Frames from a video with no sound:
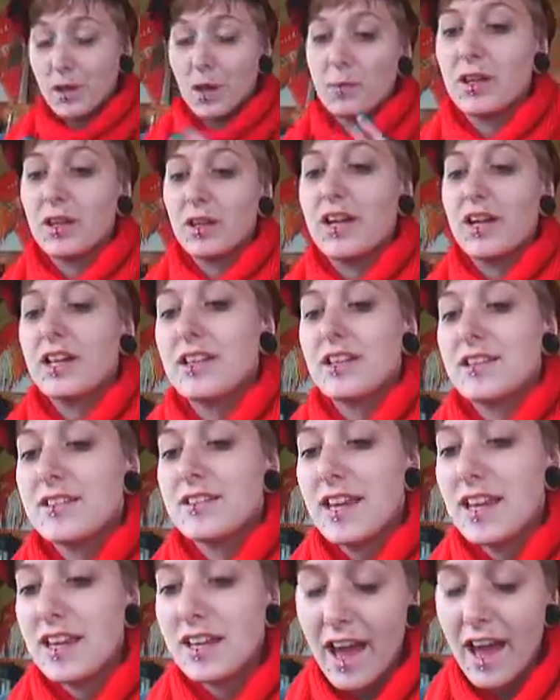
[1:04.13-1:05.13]
are planning to
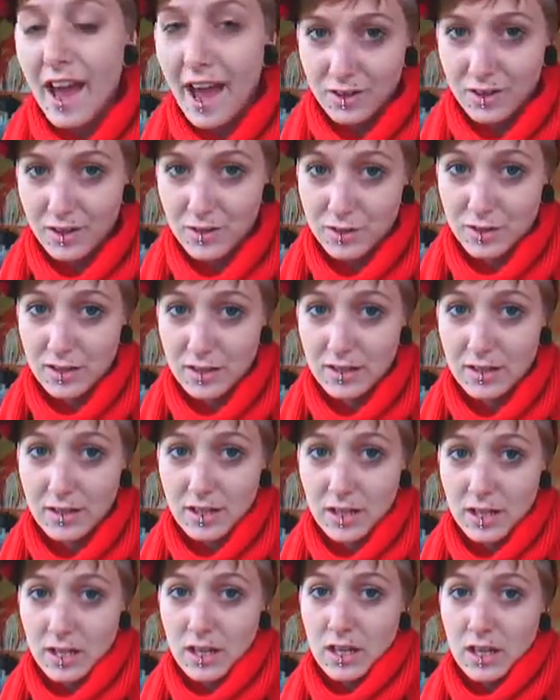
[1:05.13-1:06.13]
take action
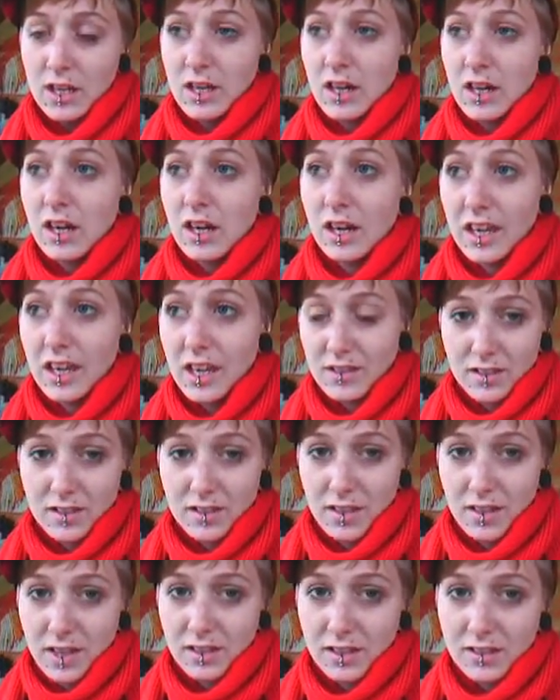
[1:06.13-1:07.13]
against
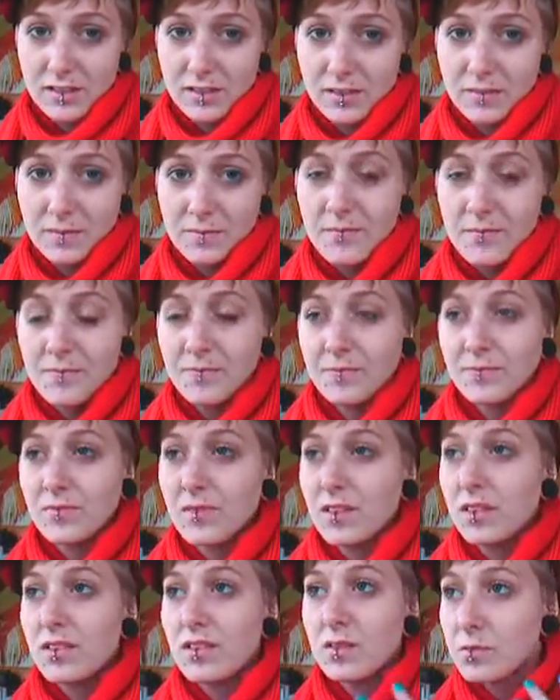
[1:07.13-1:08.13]
this.
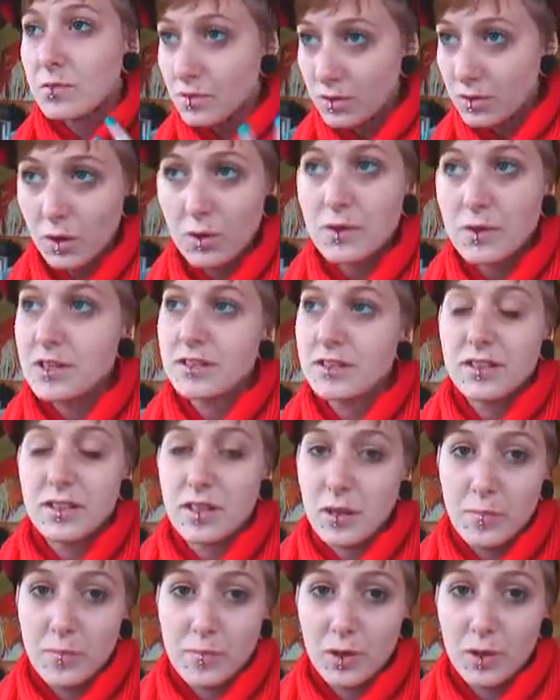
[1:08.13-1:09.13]
There's no reason
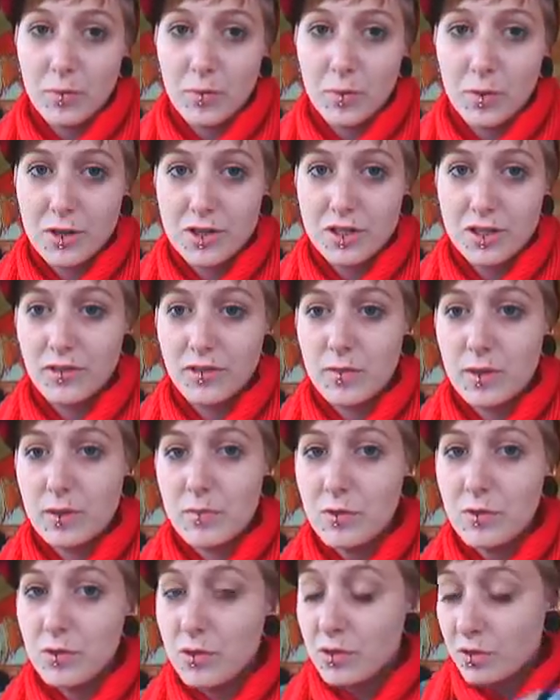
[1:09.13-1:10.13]
that billboard should have been
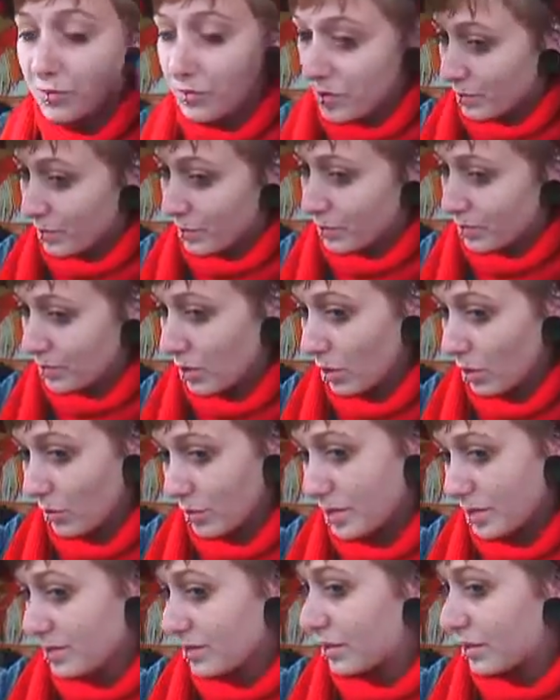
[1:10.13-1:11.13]
moved. There was no
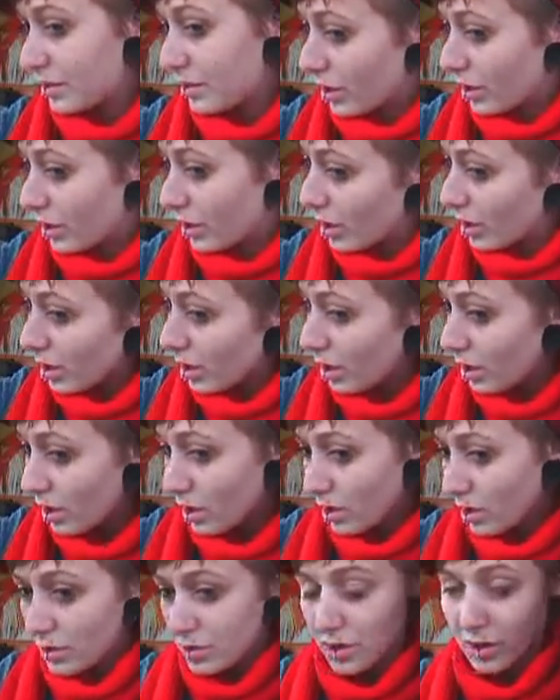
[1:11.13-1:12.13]
reason that there
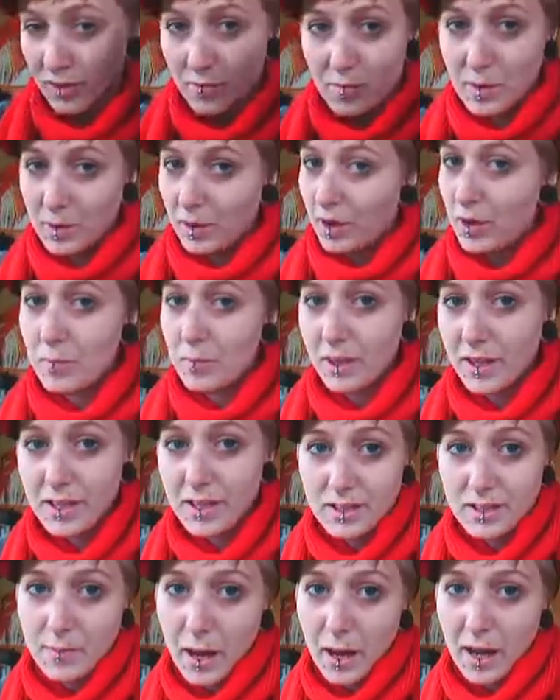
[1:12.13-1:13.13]
should have been
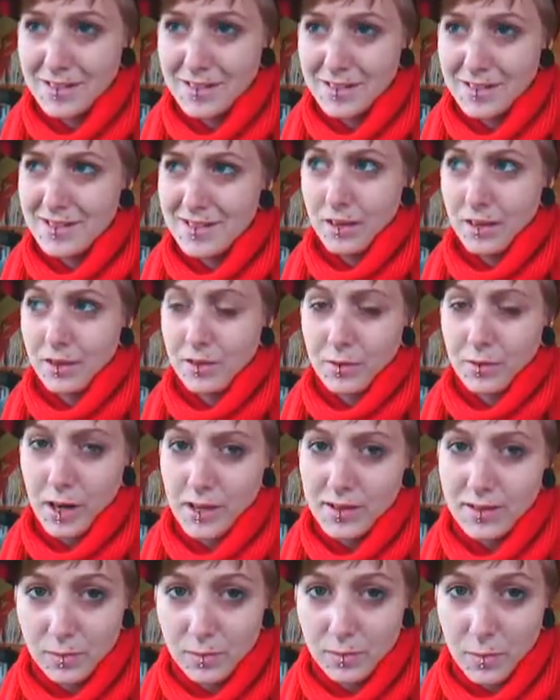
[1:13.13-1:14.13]
complaints about it, death
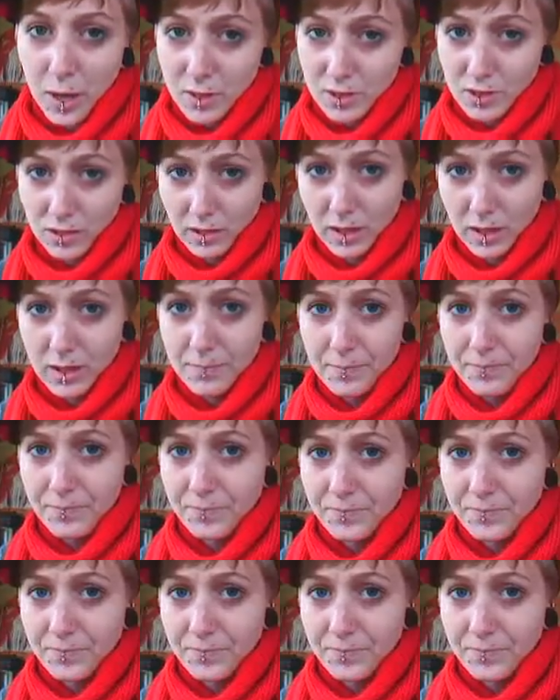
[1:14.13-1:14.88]
threats especially.